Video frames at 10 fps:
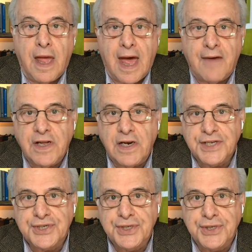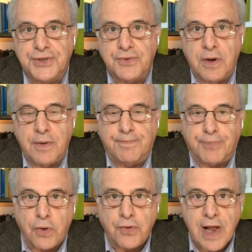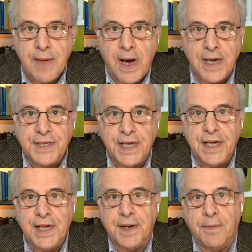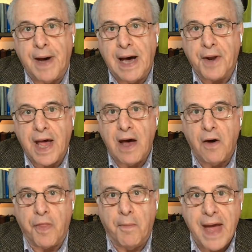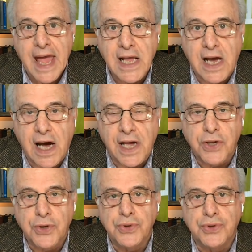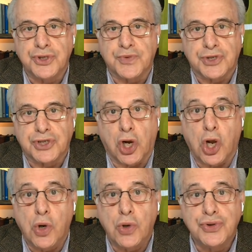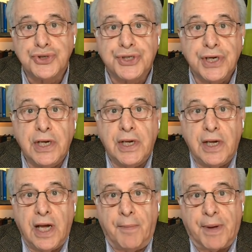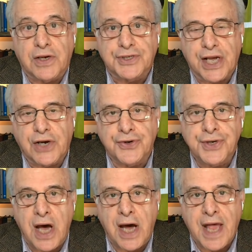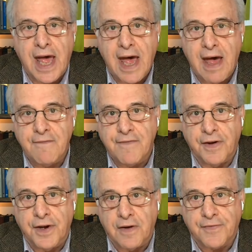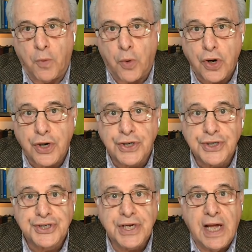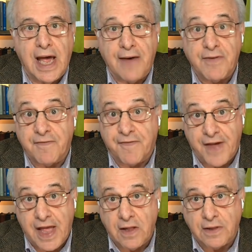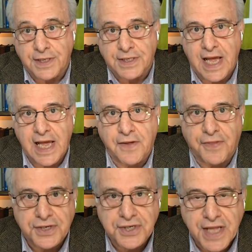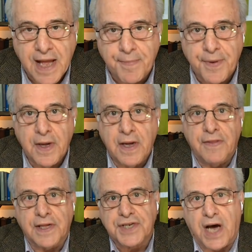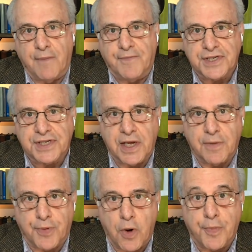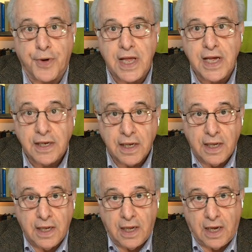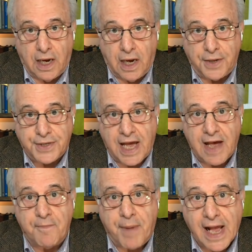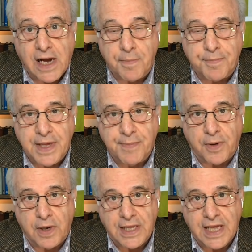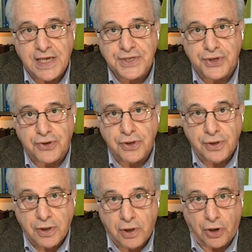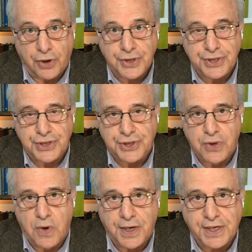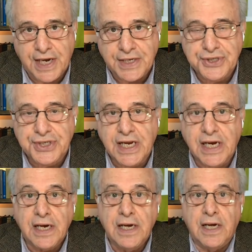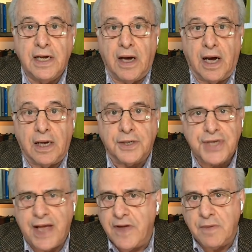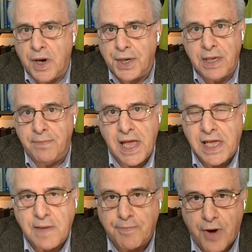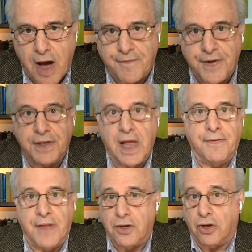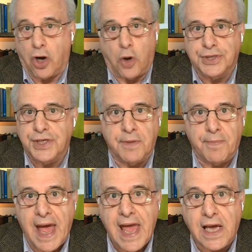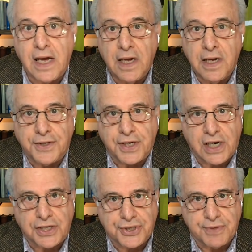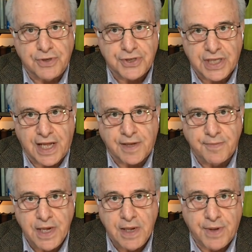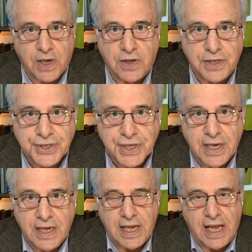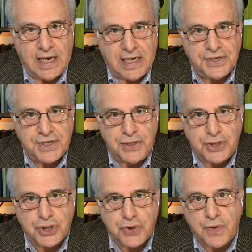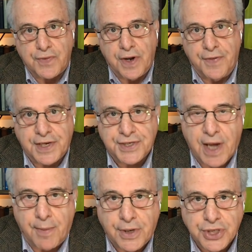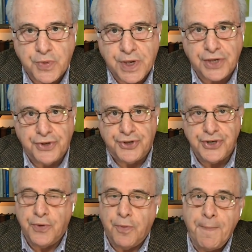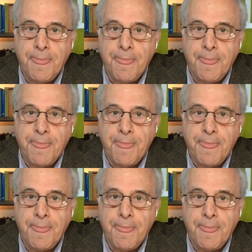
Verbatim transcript: Having listened to a program I did about how the bank I use was closed uh, because they could not have enough workers, having failed to take the step that's obviously appropriate uh, to have backup people in case your clerks and so on get sick, uh, saving money, making profit, and then closing the bank to customers like me because, at least in the short run, there's not much we can do.